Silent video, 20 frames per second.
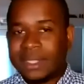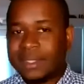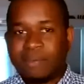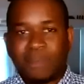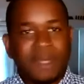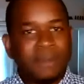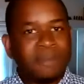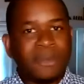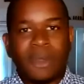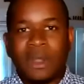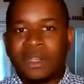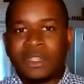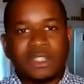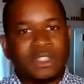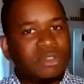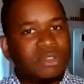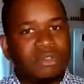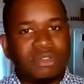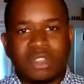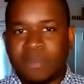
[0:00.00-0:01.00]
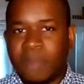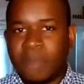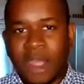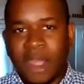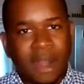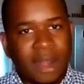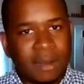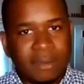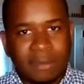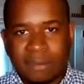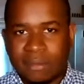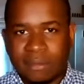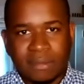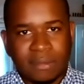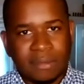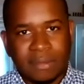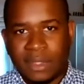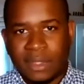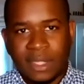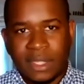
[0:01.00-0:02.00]
people are just too smart.
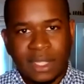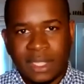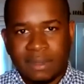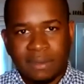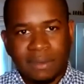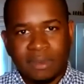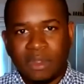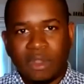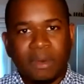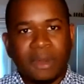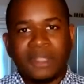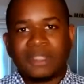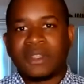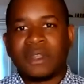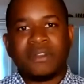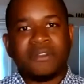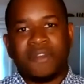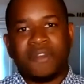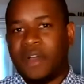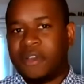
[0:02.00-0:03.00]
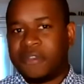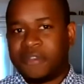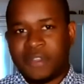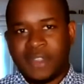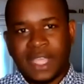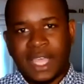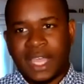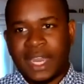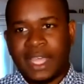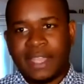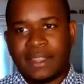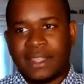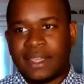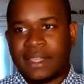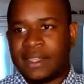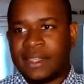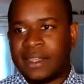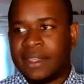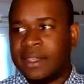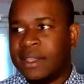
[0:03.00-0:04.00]
No one's going to fall for that. I
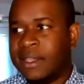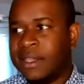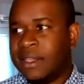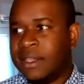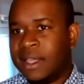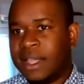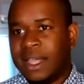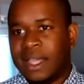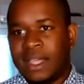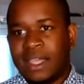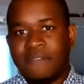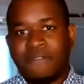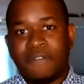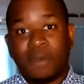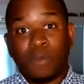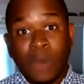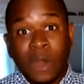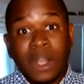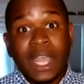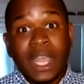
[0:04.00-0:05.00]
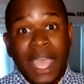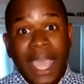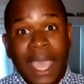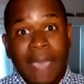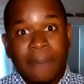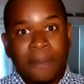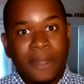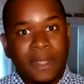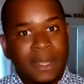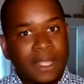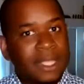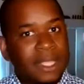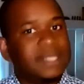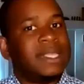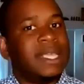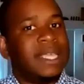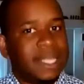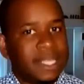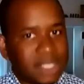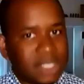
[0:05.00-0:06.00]
think if it were to happen,
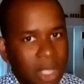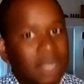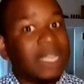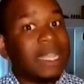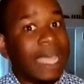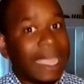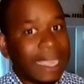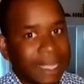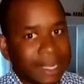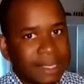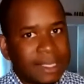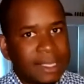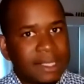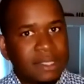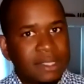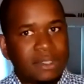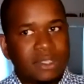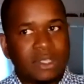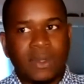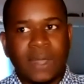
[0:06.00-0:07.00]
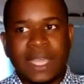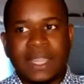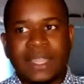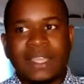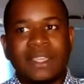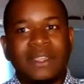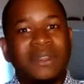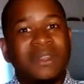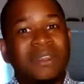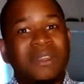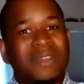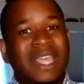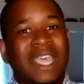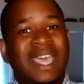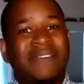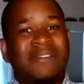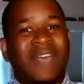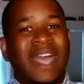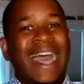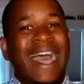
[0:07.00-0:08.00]
it is unlikely. So I think you even
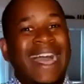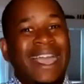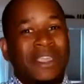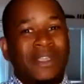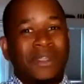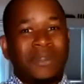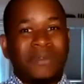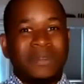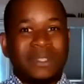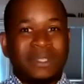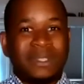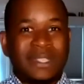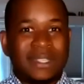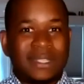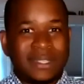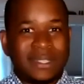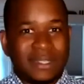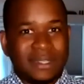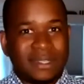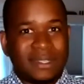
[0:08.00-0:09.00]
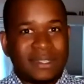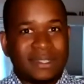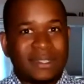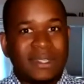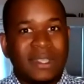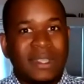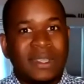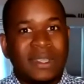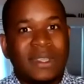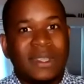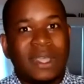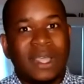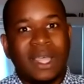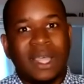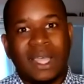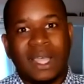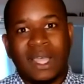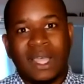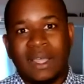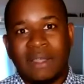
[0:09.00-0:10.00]
have higher resistance
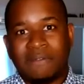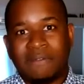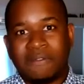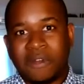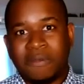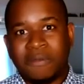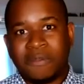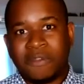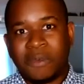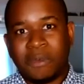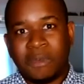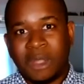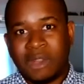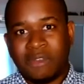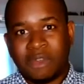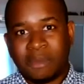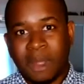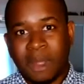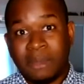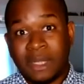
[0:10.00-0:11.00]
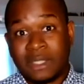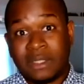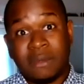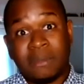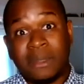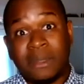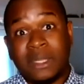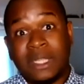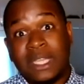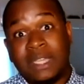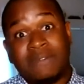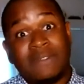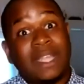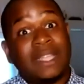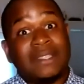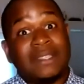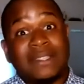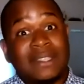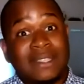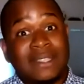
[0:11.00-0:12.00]
from whatever public to believe
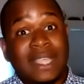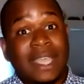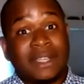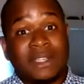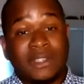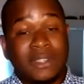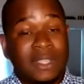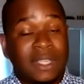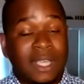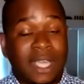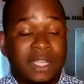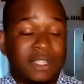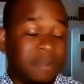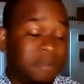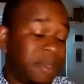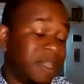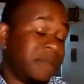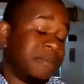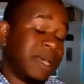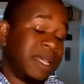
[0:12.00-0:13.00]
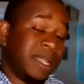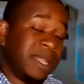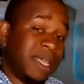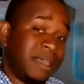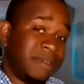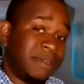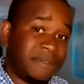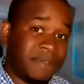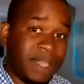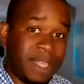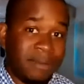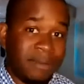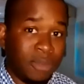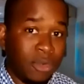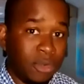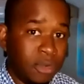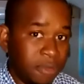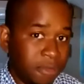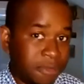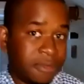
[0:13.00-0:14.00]
that this is actually, I should pick up my life and
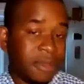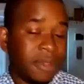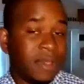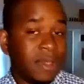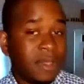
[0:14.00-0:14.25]
move